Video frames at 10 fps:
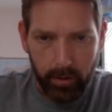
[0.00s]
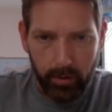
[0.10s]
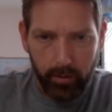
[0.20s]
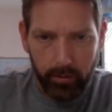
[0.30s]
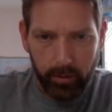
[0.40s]

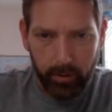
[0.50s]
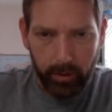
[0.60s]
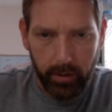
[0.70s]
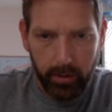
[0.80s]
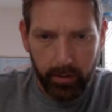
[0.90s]
you should
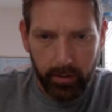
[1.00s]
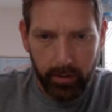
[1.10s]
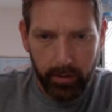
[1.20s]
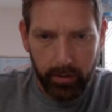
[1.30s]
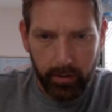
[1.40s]
get
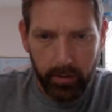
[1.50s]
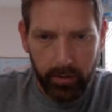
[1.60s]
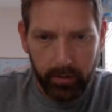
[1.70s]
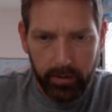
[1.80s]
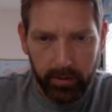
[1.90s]

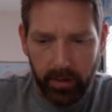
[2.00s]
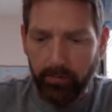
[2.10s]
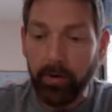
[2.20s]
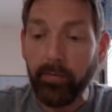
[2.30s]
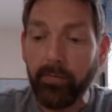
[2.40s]

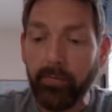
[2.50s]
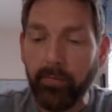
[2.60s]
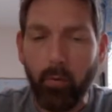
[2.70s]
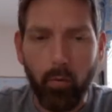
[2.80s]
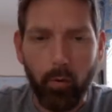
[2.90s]

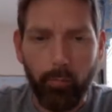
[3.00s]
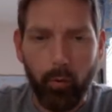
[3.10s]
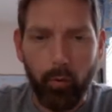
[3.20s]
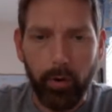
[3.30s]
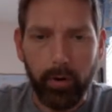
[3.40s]

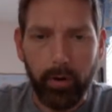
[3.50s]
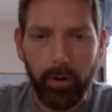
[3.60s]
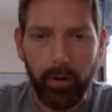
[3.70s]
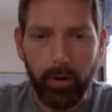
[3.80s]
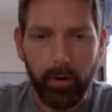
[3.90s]

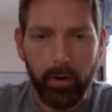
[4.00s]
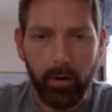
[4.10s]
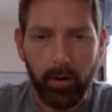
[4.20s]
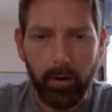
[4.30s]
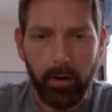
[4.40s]

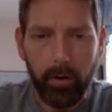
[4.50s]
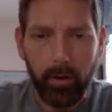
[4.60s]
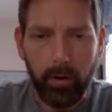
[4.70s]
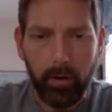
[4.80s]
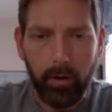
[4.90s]

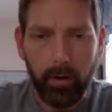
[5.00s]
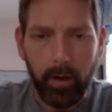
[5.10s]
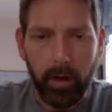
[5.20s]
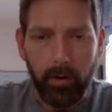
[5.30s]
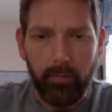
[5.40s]

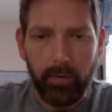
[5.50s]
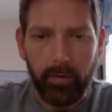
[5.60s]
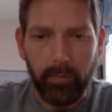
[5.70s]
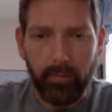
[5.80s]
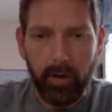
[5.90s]

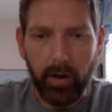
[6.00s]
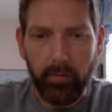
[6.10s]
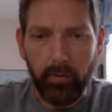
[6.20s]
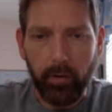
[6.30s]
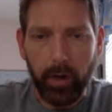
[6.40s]
74.55
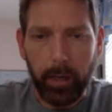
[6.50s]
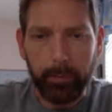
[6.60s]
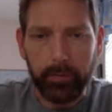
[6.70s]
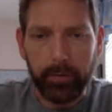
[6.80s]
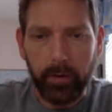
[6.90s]

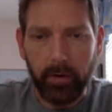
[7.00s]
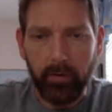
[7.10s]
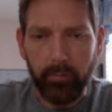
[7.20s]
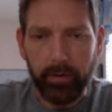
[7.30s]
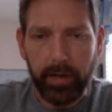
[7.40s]
grams of
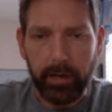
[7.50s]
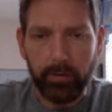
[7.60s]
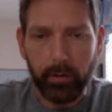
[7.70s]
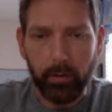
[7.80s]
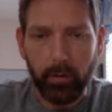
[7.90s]
potassium
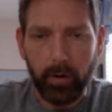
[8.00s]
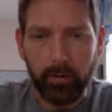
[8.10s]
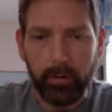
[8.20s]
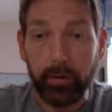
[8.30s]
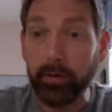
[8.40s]
chloride.
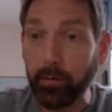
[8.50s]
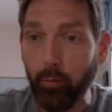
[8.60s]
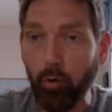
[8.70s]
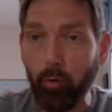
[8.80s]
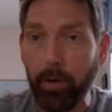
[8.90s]
So this is the
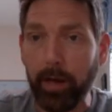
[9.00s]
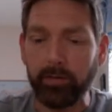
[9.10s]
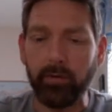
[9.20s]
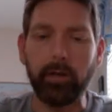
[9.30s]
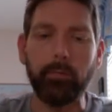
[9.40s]
molar mass,
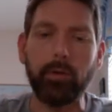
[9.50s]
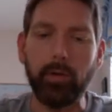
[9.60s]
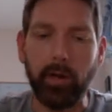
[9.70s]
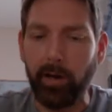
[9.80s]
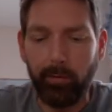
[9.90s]
right? And
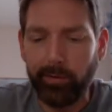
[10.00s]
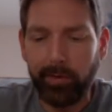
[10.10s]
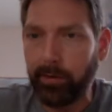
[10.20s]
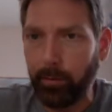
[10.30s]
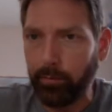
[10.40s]
I always like to
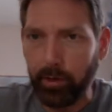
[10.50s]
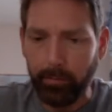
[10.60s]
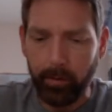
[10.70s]
double check my